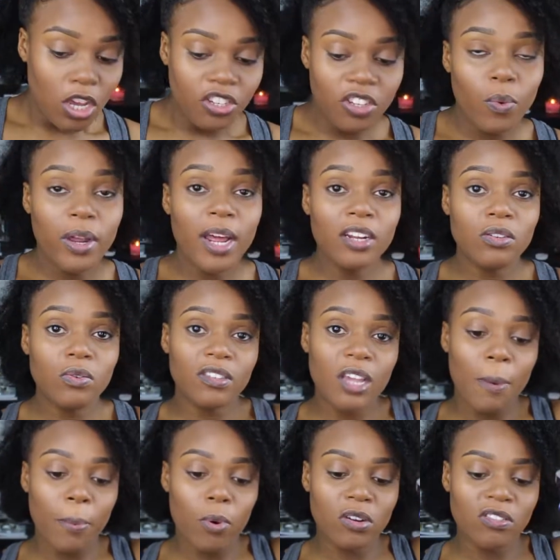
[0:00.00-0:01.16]
So what I do is
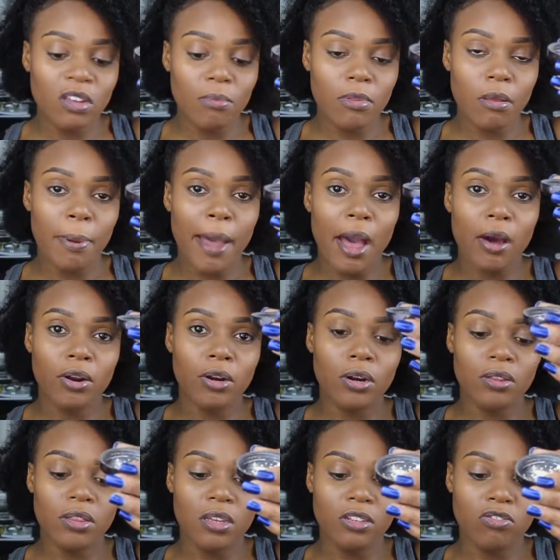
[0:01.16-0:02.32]
I pour some of the
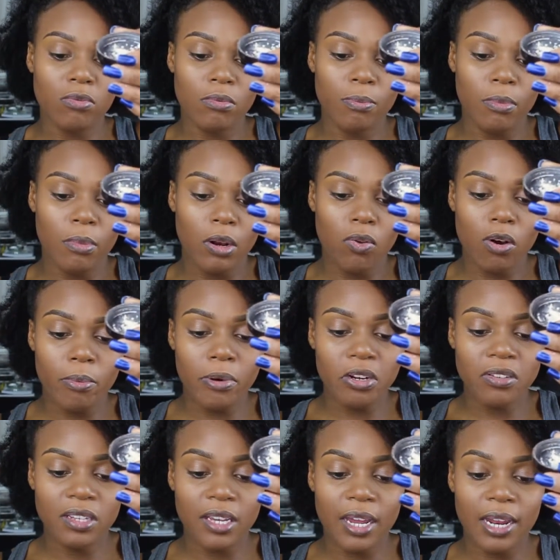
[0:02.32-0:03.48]
powder, the
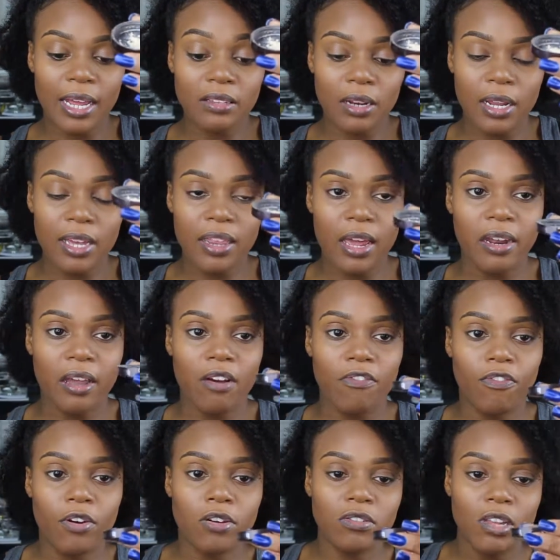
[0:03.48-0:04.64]
Mercier, I like to lay that down
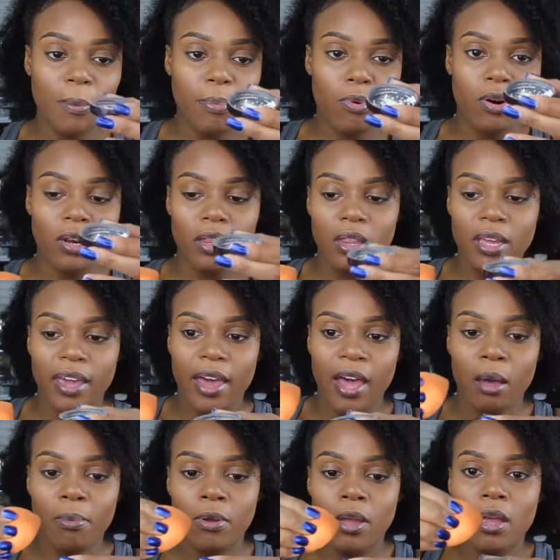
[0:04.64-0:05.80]
first. I pour it in the
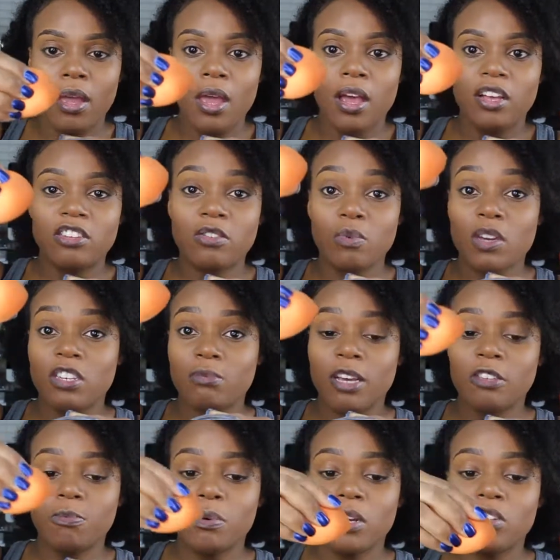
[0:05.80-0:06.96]
cap, squeeze my
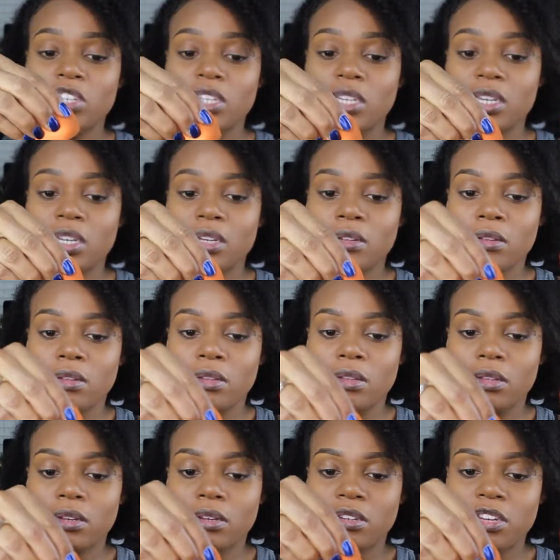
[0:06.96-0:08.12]
sponge again,
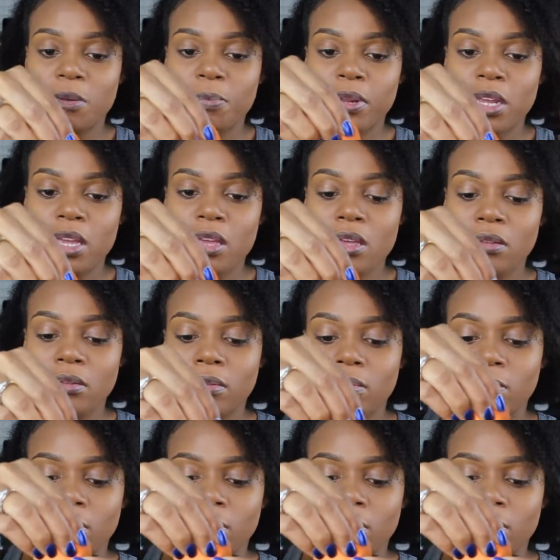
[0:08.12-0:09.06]
dip it in,